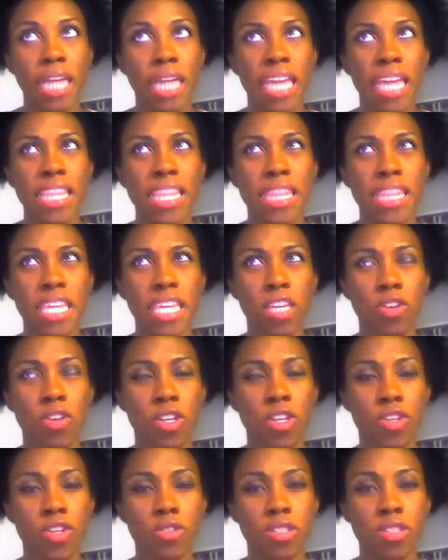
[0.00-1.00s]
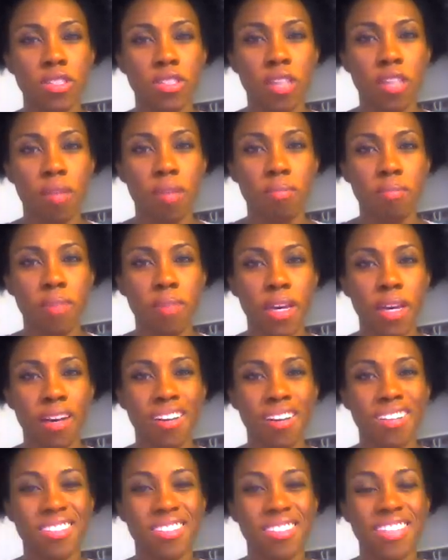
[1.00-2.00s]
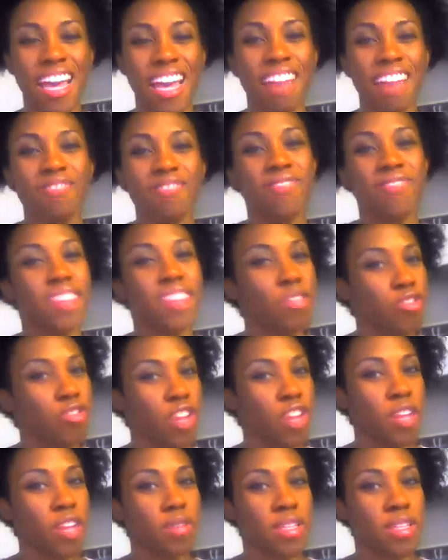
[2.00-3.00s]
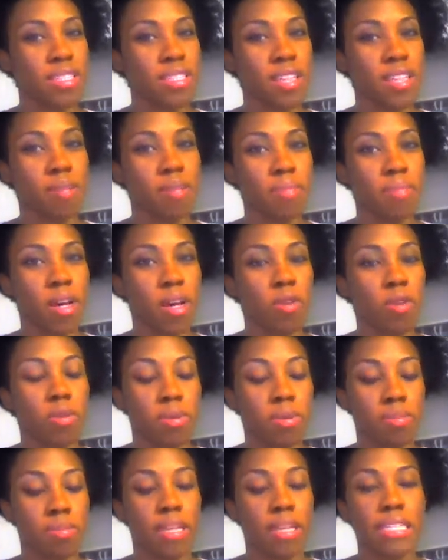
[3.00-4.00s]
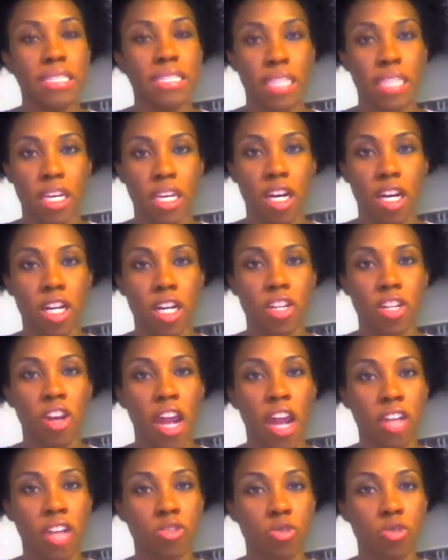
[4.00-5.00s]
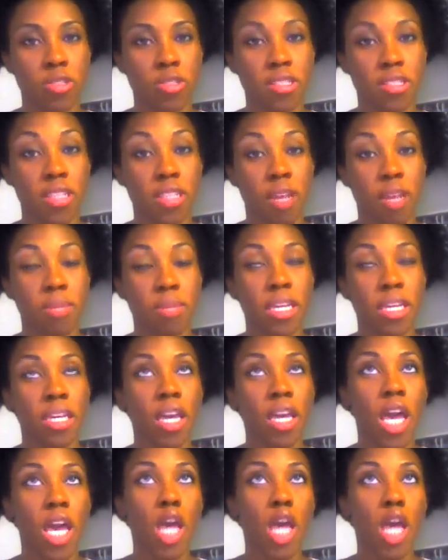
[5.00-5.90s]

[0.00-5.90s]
I think you can use a dumbbell. I've never tried it with a dumbbell. We'll be placing it on our actual stomach.